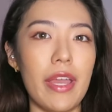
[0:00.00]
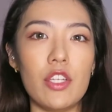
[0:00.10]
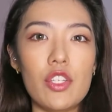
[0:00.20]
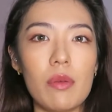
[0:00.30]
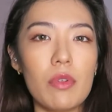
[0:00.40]

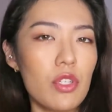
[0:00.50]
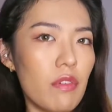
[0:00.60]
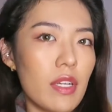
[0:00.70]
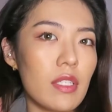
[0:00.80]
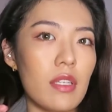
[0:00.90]
ashy. I'm not sure if
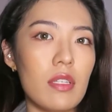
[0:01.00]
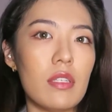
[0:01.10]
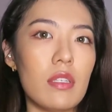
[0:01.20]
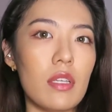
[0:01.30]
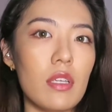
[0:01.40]
you guys can
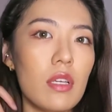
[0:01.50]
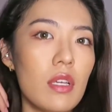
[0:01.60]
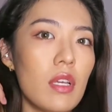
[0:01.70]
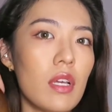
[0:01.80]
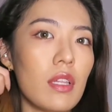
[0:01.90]
see
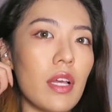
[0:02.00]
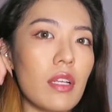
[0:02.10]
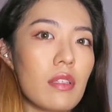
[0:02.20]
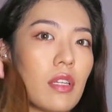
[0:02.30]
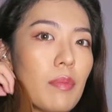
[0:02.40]
like
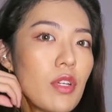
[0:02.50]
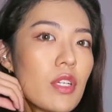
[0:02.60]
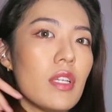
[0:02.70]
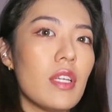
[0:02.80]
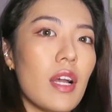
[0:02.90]
certain
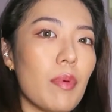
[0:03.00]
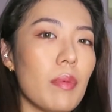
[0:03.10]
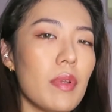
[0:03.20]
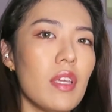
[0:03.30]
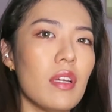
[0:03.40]
portion, yeah,
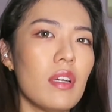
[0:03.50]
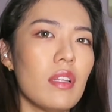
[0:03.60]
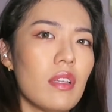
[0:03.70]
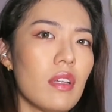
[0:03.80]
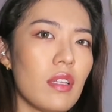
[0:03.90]
probably here,
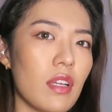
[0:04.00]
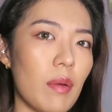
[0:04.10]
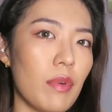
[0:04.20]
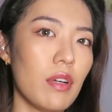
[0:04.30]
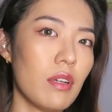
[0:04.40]

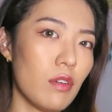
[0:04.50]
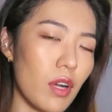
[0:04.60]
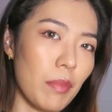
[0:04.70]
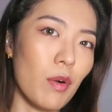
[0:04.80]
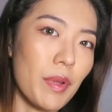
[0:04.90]
camera,
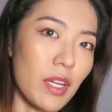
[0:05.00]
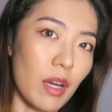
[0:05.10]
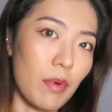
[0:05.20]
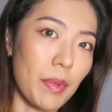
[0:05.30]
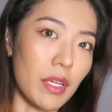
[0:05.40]
I'm hoping the
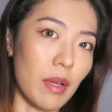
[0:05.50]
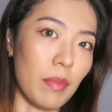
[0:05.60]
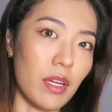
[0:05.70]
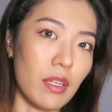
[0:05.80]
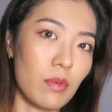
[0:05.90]
camera picked it up,
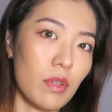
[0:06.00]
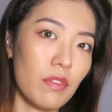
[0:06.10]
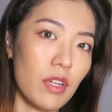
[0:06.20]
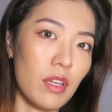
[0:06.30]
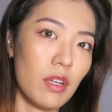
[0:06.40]
like this one
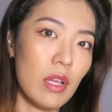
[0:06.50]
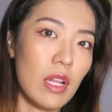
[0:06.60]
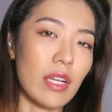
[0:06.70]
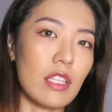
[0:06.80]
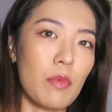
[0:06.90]
over here,
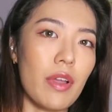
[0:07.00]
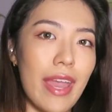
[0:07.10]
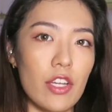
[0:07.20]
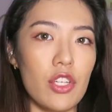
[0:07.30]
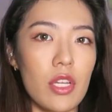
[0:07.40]
like it's more
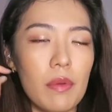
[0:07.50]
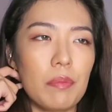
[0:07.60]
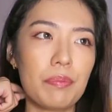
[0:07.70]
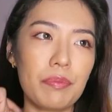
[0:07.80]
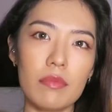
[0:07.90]
ashy,
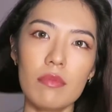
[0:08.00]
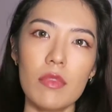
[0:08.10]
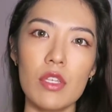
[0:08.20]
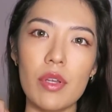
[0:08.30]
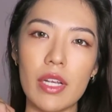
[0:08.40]

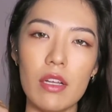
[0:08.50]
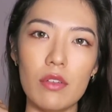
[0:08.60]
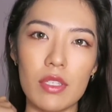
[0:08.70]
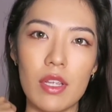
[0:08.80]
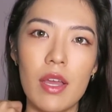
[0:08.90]
so it kind of
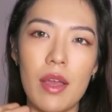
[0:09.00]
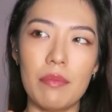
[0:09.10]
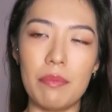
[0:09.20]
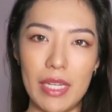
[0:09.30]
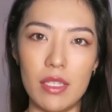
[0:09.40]
looks
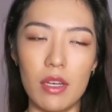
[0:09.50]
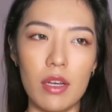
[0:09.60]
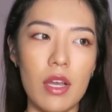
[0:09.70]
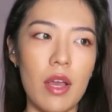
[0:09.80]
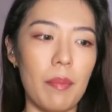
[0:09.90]
better.
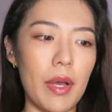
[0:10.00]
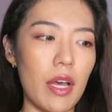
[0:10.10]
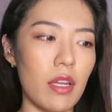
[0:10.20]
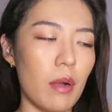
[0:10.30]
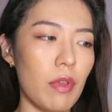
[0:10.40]

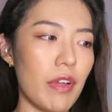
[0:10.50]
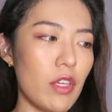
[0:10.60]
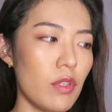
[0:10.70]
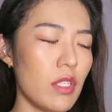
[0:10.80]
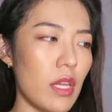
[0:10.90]
But if I
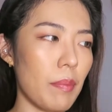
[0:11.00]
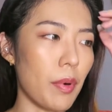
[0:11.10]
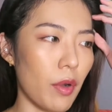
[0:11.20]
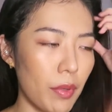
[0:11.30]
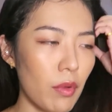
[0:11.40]
use the
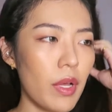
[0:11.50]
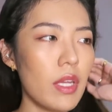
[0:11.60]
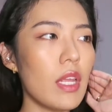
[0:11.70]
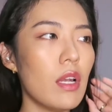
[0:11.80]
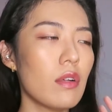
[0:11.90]
purple
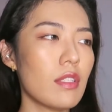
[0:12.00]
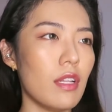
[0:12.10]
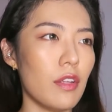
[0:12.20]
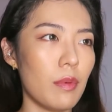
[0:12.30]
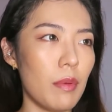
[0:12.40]
one, it looks a
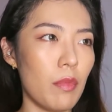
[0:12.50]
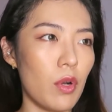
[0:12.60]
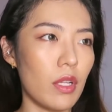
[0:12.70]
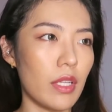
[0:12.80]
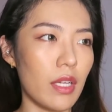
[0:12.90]
little bit
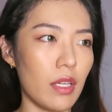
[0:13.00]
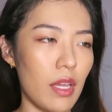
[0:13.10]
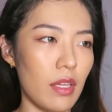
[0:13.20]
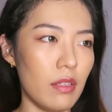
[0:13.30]
more like a